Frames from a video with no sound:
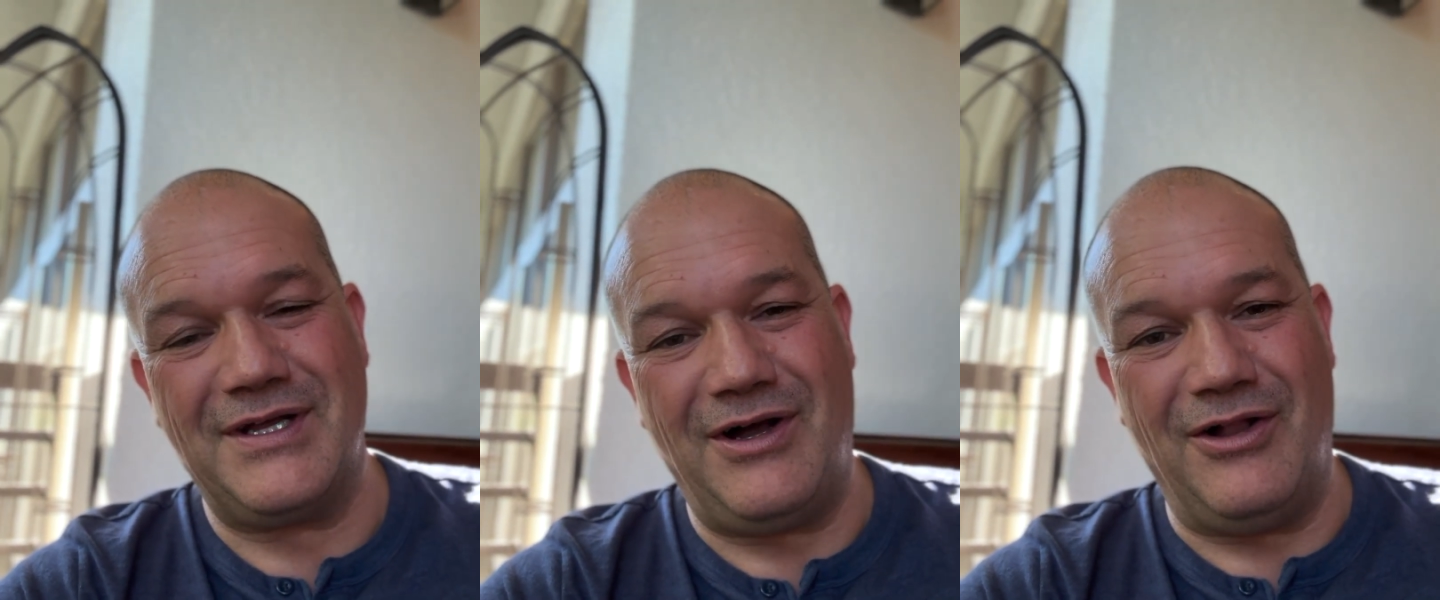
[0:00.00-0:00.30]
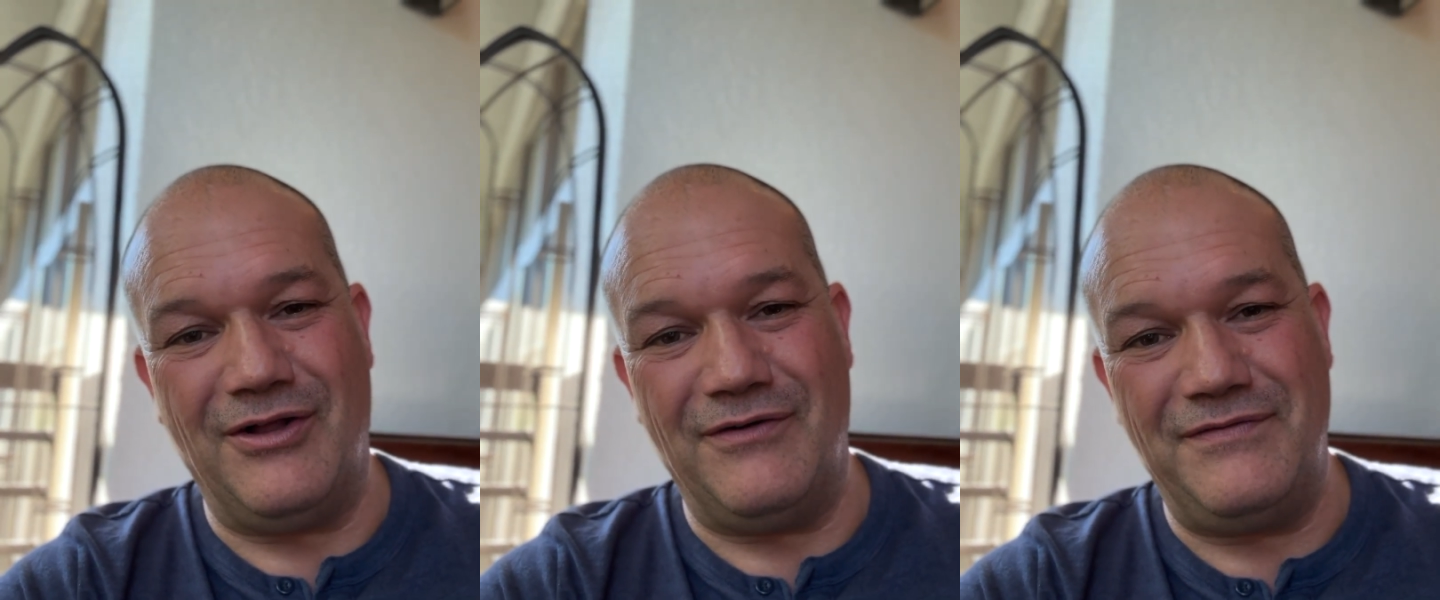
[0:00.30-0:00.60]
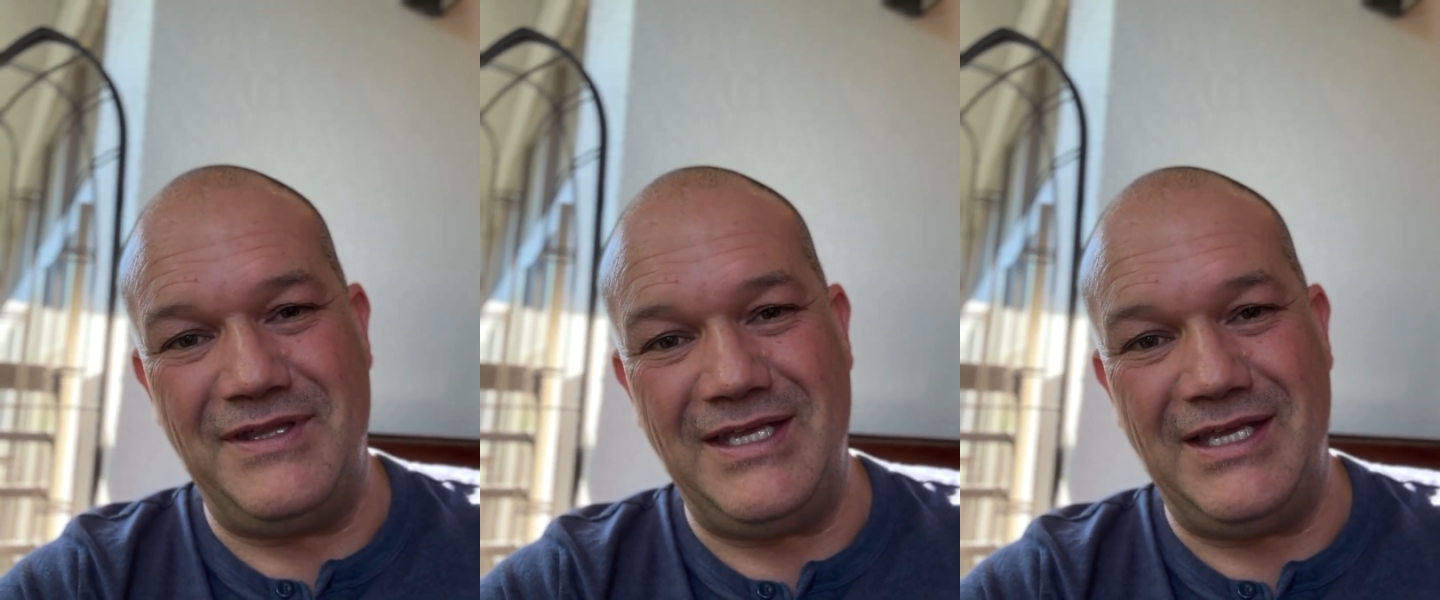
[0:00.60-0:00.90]
all
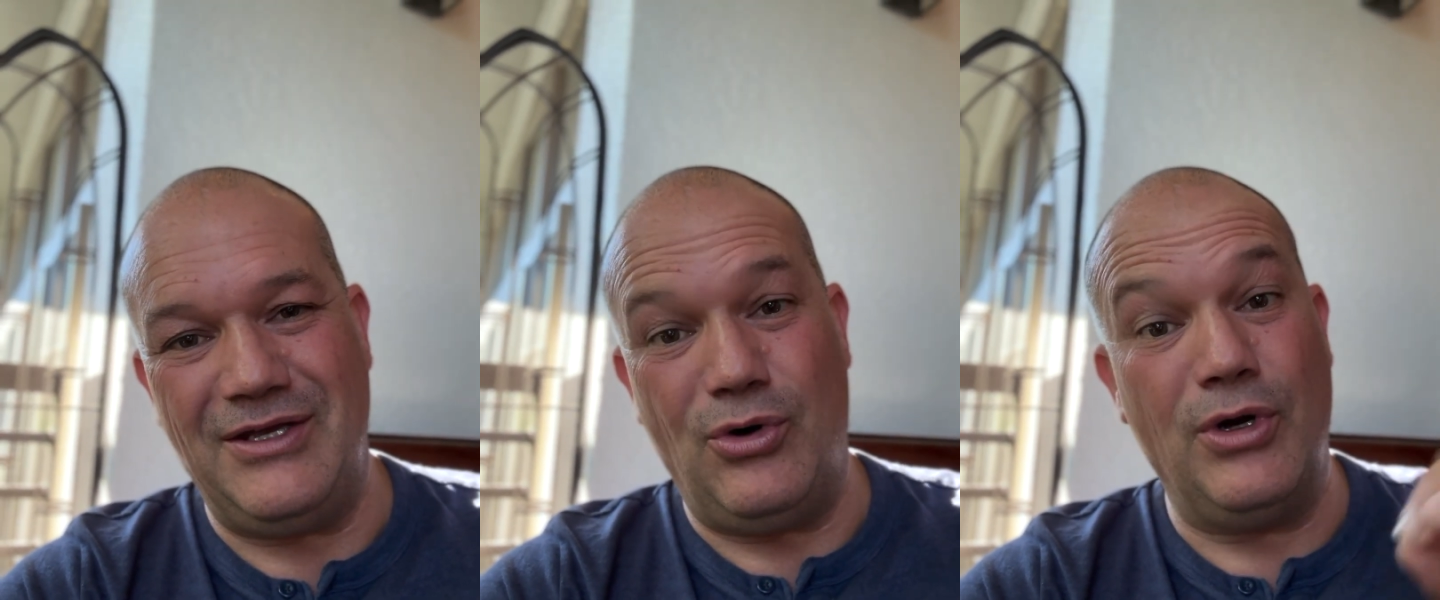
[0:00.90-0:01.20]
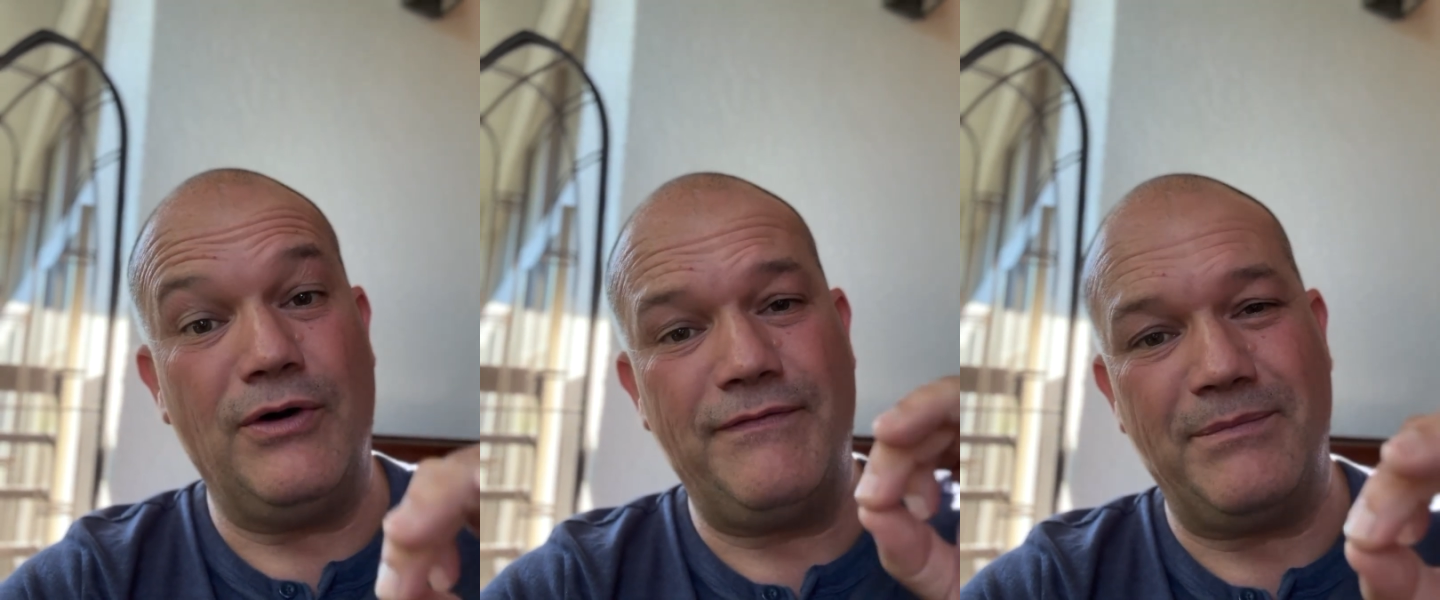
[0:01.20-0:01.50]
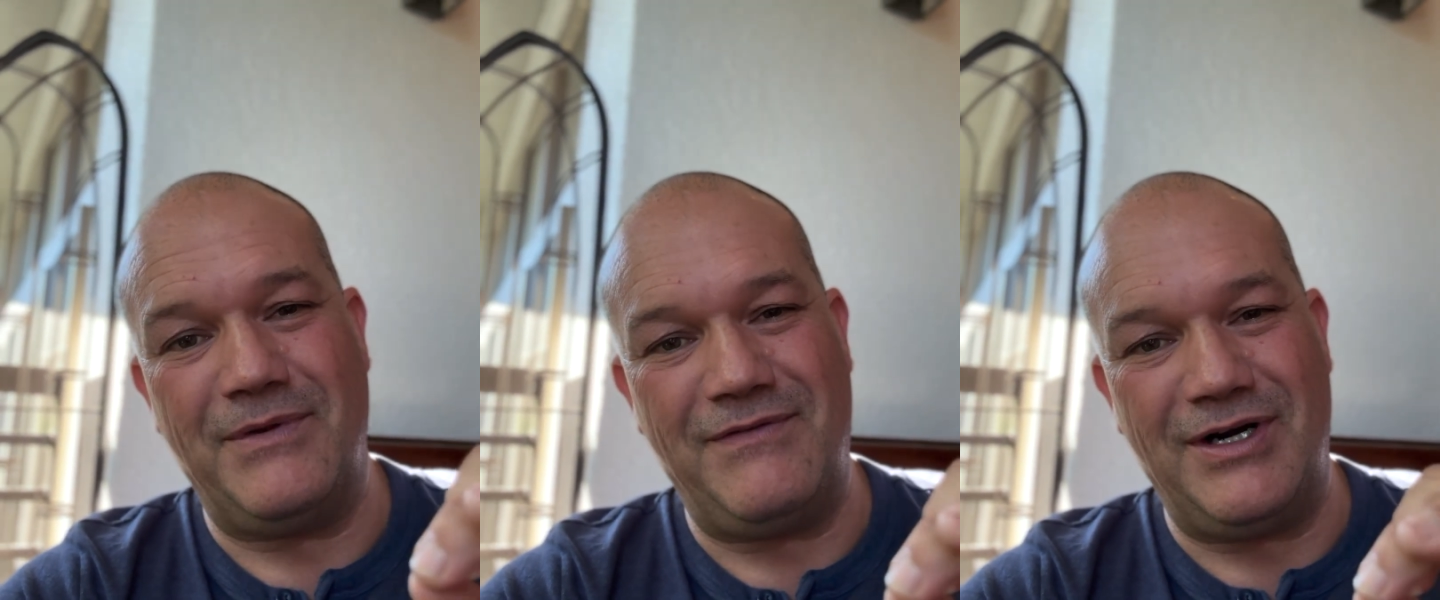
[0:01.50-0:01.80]
of the oil from
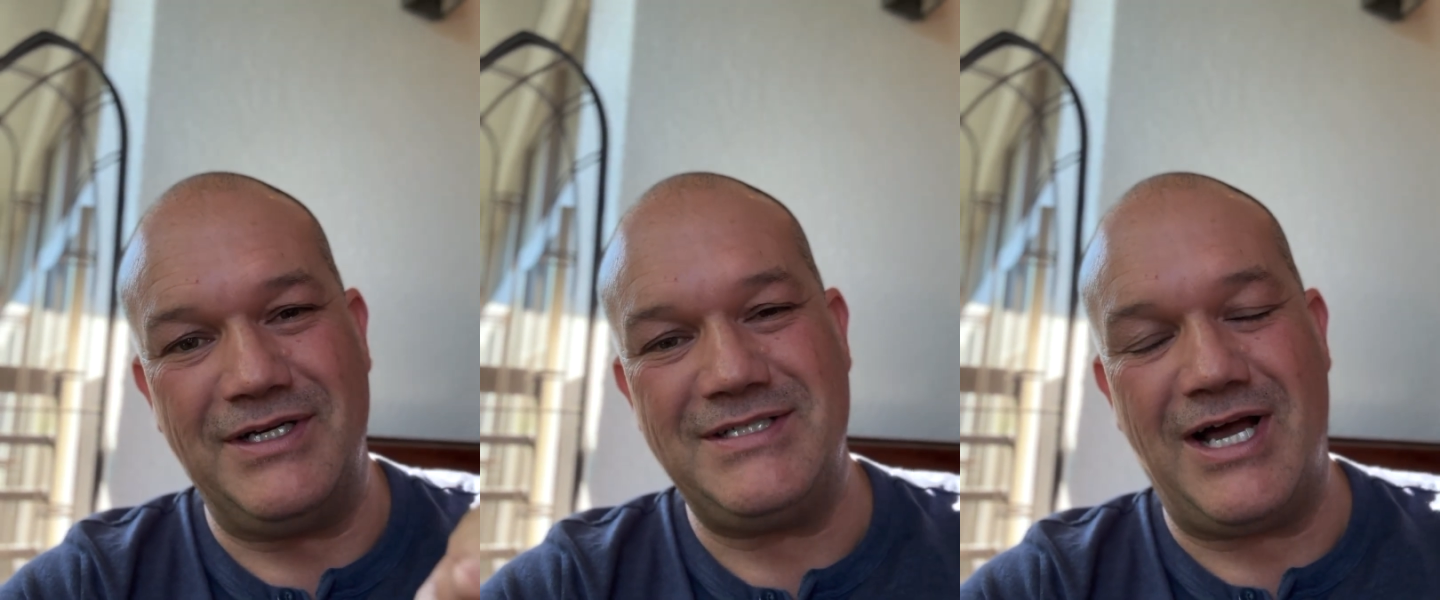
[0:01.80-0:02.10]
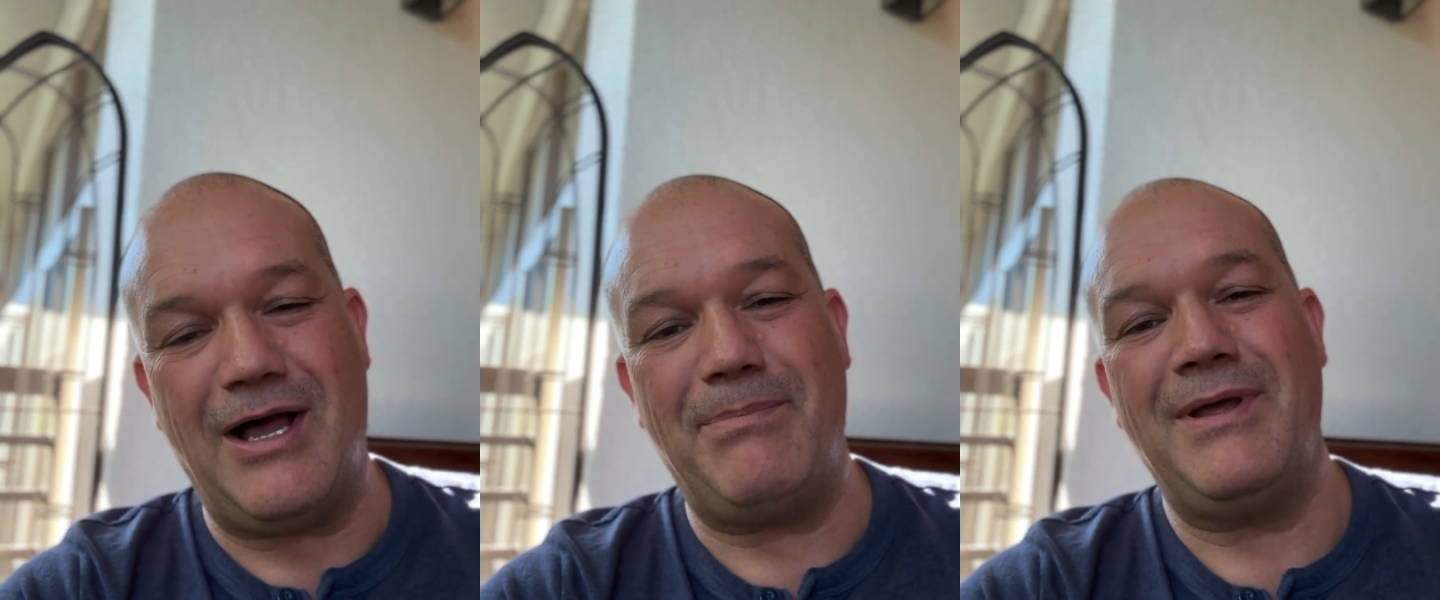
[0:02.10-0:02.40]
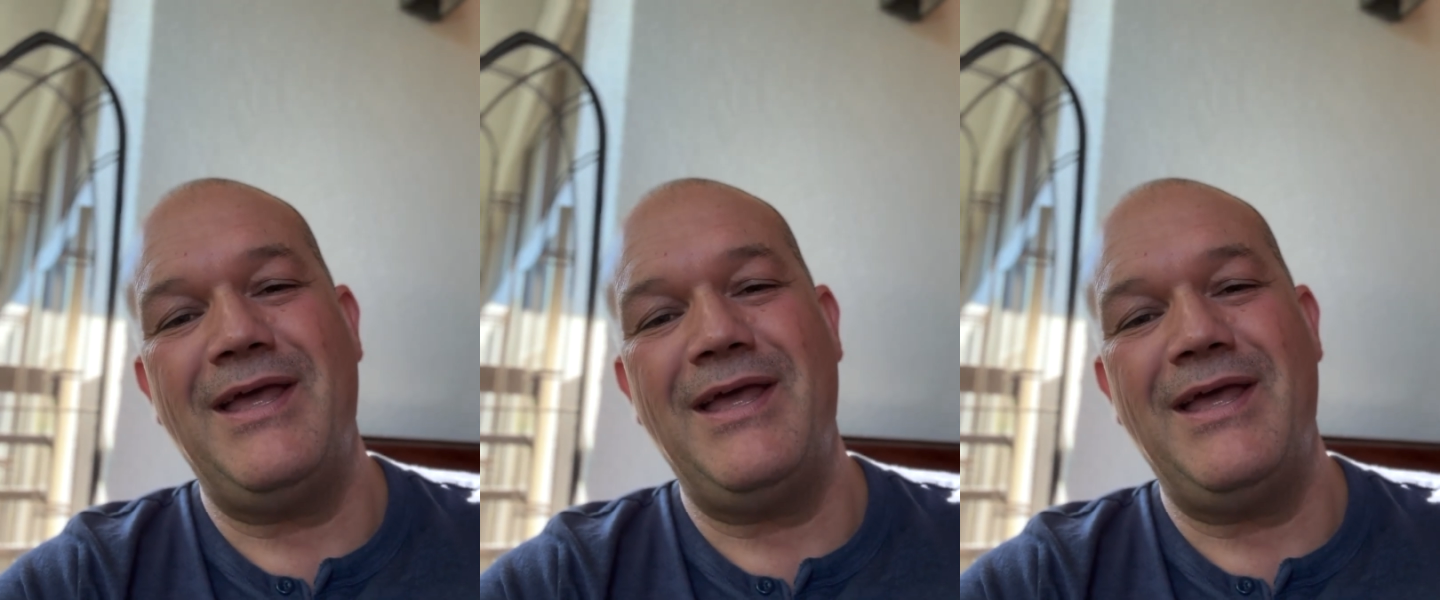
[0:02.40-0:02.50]
the very top.